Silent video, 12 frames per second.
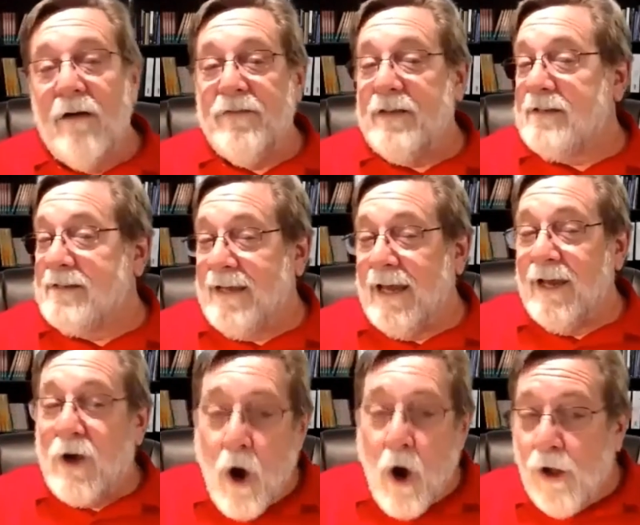of this
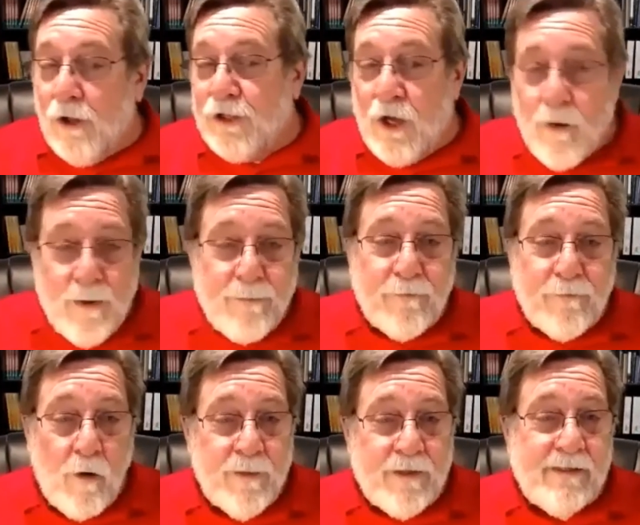thing called human
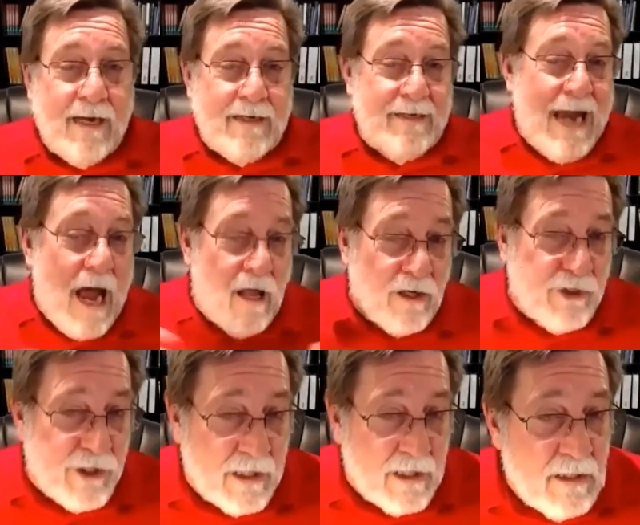performance
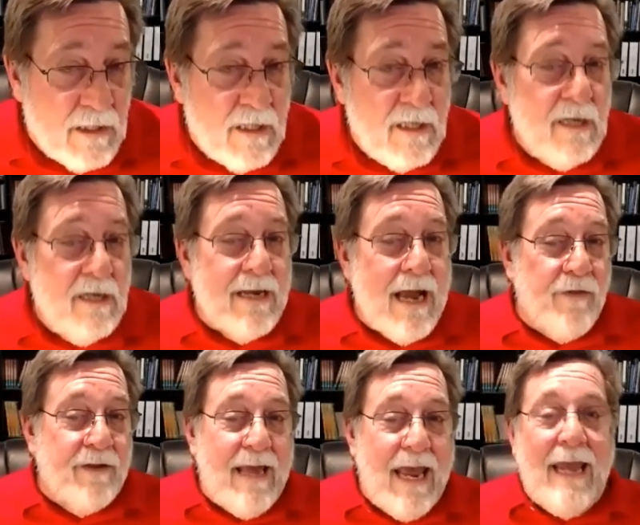technology. Now,
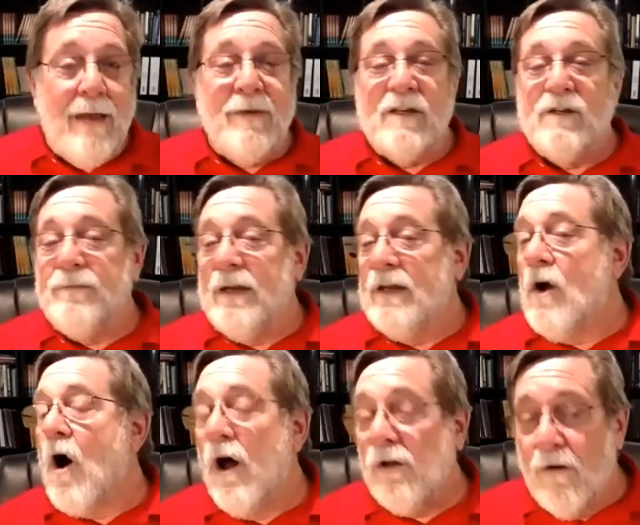the name has been
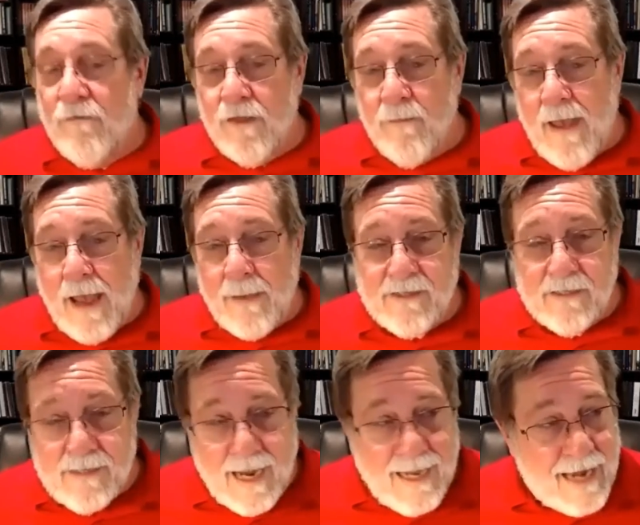all over the map
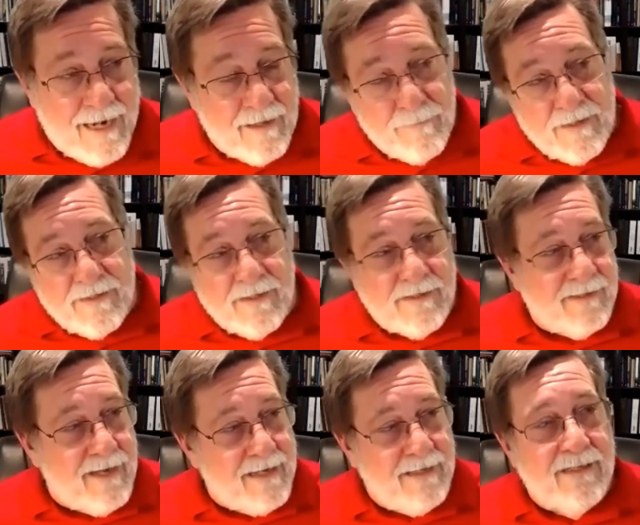since I got into the business
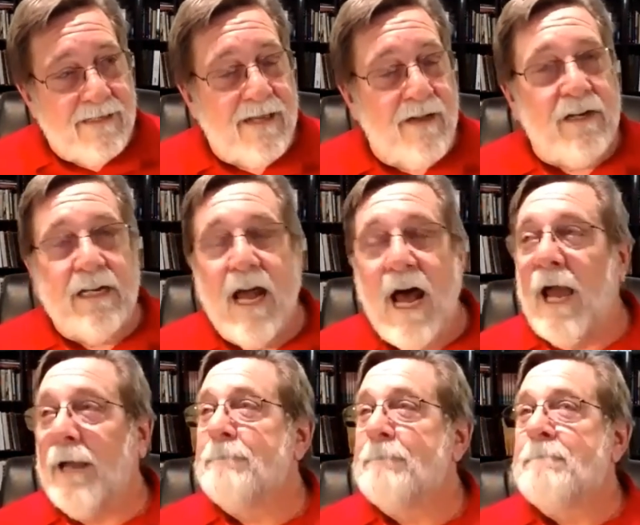in
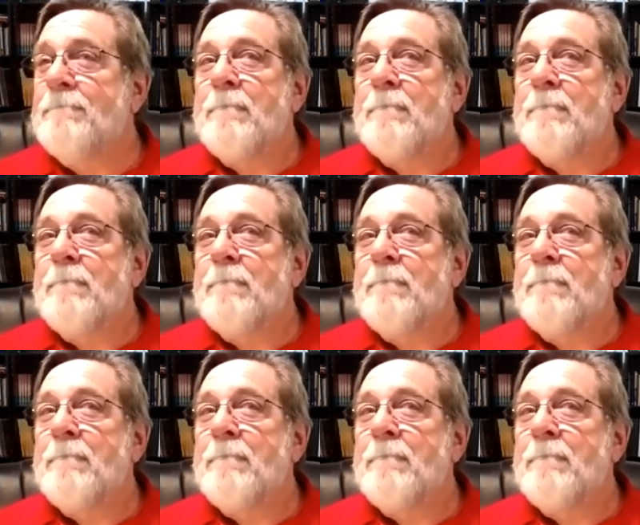1979.